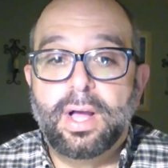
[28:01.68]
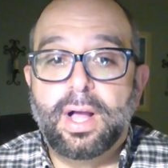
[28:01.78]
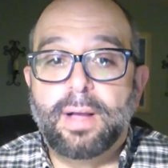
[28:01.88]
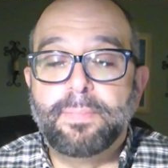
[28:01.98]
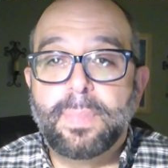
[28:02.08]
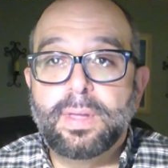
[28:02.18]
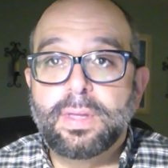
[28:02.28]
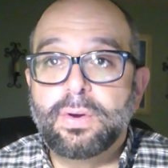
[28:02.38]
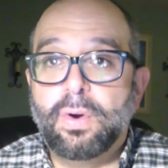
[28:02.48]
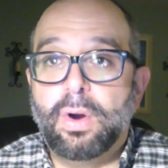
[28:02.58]

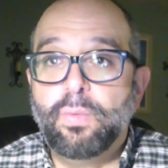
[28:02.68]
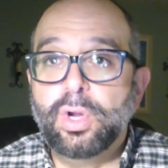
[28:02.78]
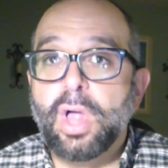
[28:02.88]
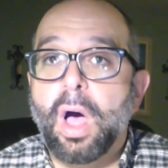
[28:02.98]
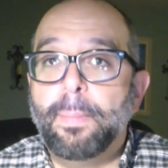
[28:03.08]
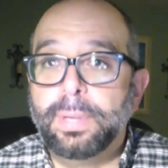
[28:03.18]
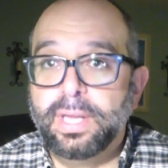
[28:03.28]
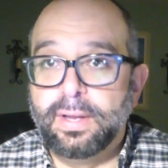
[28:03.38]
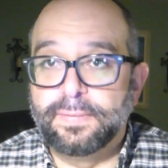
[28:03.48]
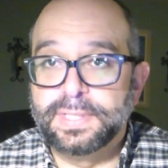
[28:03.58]
A real
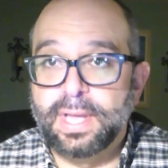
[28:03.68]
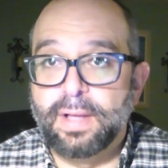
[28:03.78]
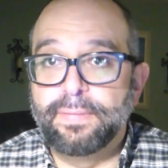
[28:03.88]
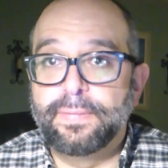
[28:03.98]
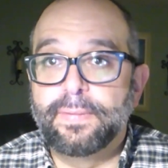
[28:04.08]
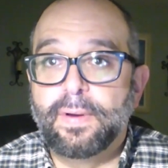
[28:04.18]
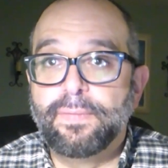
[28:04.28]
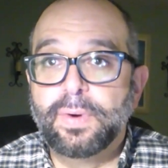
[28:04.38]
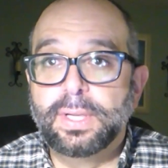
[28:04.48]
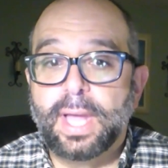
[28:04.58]
humbling of self, of
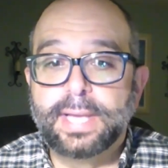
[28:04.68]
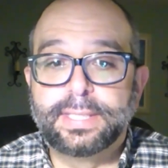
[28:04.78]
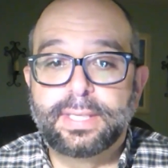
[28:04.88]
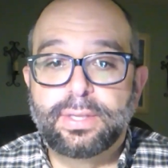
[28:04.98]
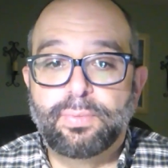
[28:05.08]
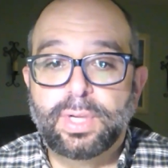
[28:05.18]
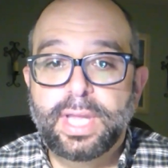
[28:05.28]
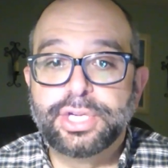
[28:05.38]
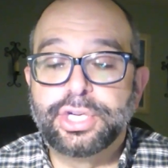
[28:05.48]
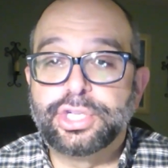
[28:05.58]
realizing the
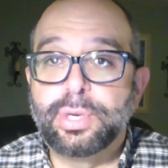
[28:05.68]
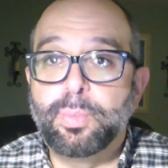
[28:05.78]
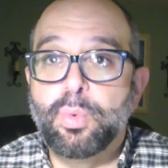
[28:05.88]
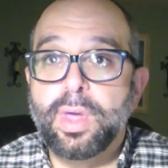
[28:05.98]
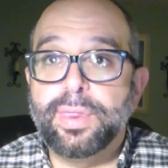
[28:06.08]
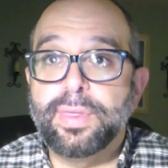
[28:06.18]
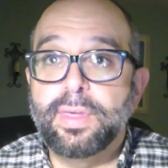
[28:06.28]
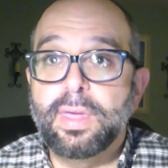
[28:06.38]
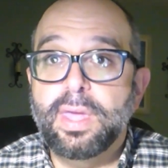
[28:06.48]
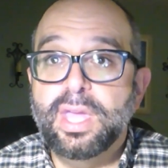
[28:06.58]
relationship with
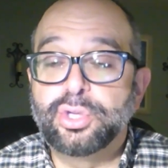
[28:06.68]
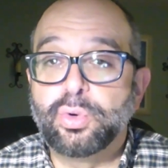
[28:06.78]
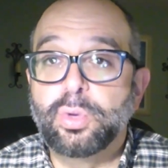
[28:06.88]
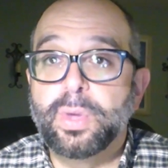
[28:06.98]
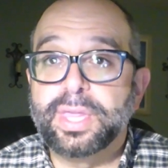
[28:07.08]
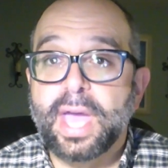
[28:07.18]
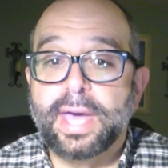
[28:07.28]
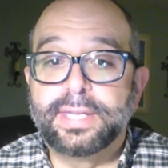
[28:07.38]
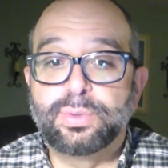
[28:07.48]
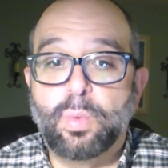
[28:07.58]
Israel with
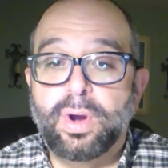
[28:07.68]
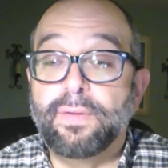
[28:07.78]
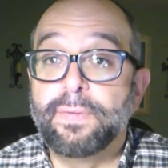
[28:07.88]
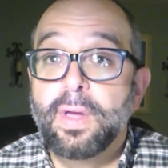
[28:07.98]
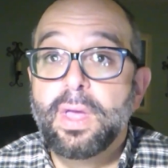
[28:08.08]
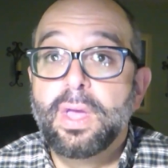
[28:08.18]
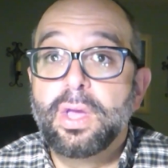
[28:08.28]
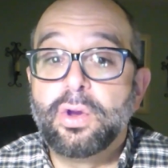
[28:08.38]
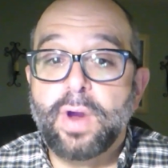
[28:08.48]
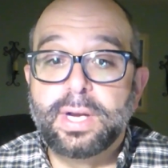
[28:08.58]
God is one of
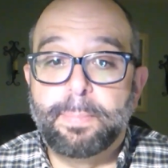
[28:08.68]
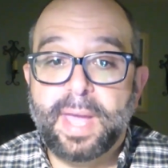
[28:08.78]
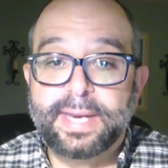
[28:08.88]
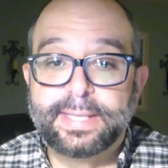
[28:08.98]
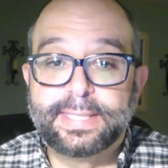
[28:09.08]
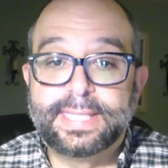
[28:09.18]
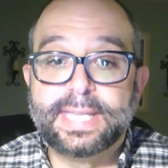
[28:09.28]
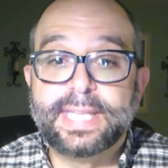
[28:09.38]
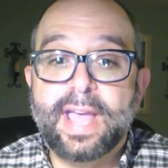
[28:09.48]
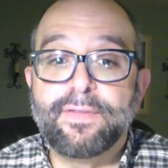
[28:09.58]
great dependence. It
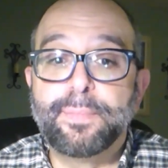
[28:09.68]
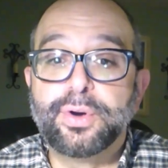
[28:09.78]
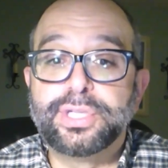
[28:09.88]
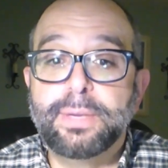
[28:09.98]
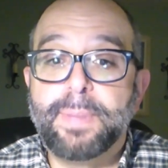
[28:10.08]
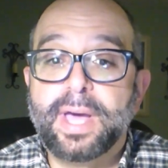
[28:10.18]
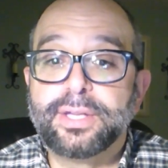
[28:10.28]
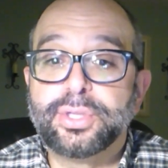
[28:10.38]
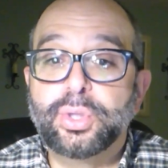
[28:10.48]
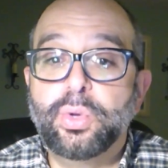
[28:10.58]
says, have mercy upon
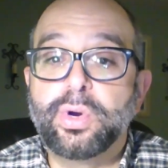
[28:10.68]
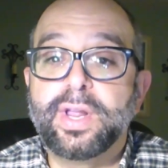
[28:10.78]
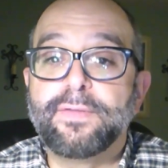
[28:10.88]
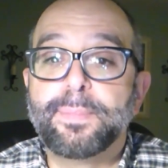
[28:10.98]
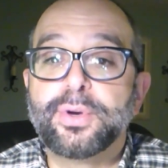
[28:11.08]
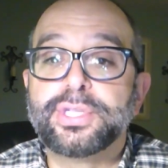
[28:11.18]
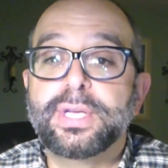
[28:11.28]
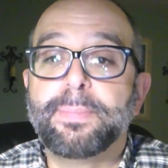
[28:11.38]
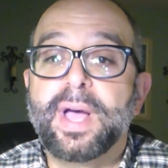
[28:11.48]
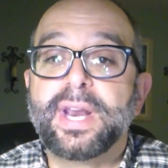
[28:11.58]
us, O Lord, have mercy
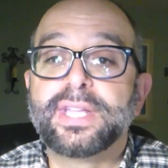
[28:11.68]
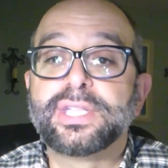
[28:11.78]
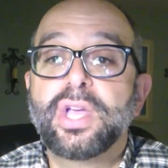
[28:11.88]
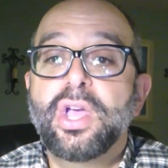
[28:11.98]
upon us,